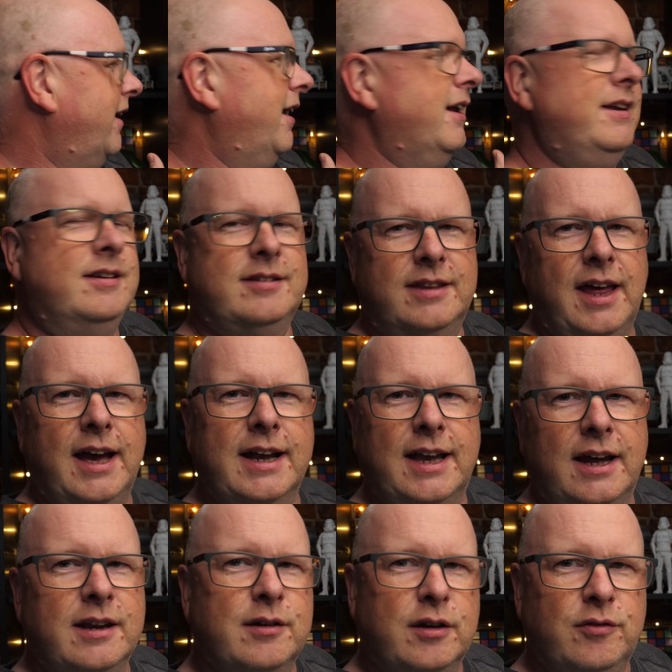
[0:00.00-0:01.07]
And it's that
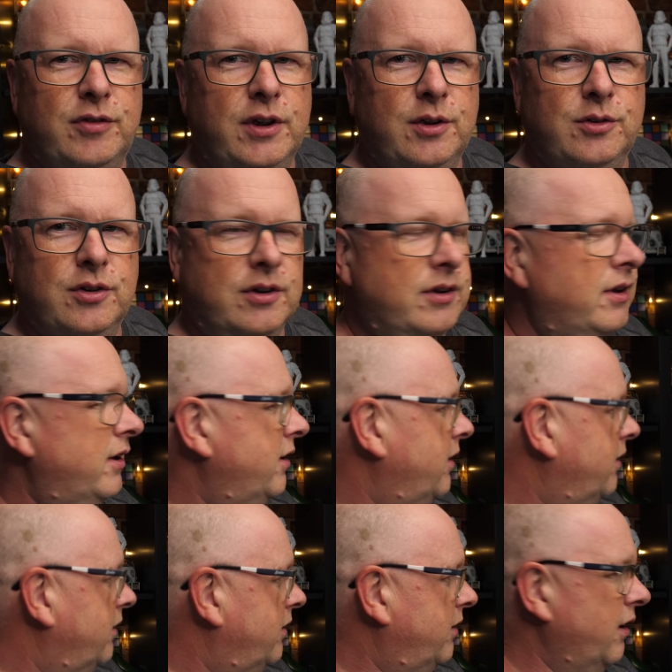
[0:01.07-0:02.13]
kind of confusion
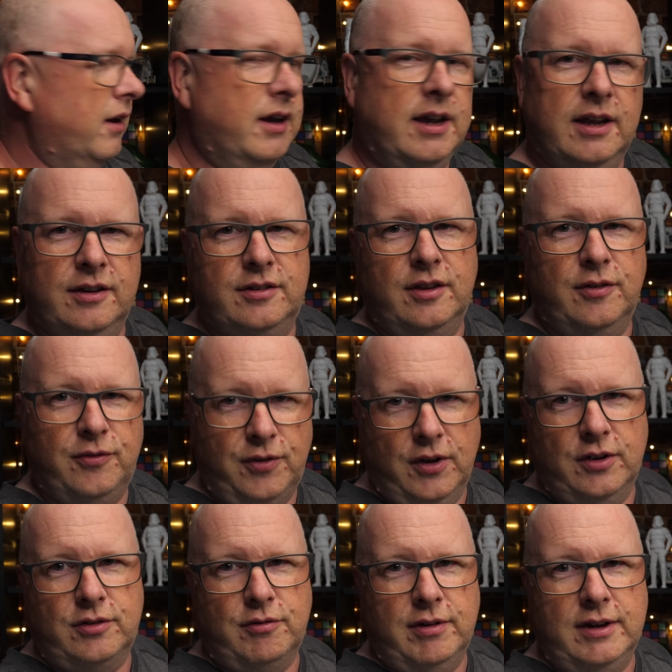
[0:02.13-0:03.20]
that is the
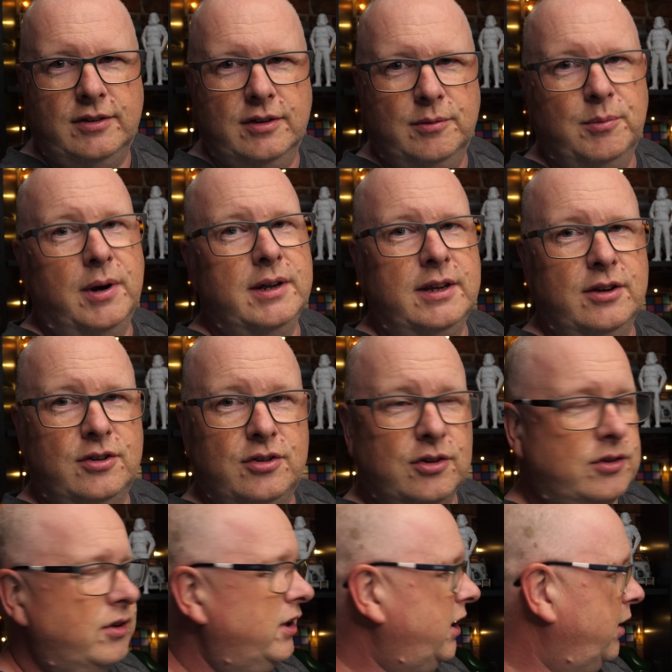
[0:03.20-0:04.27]
first reason why you
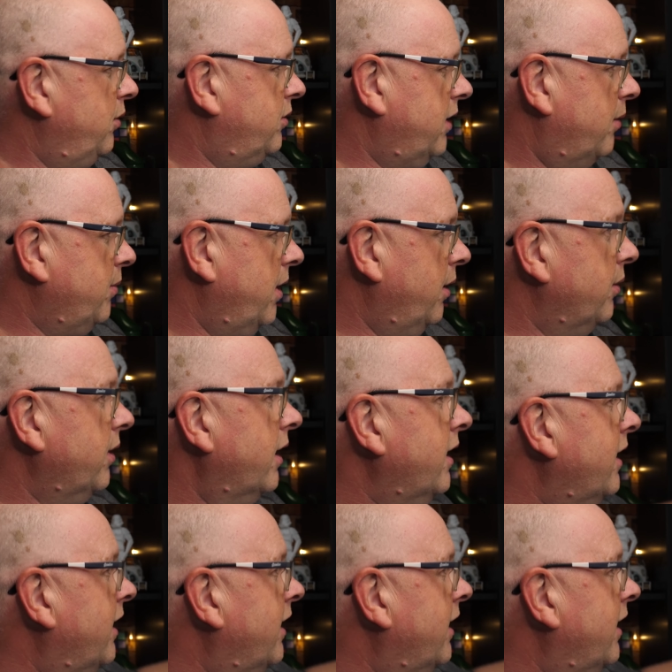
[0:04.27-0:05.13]
shouldn't use that mode.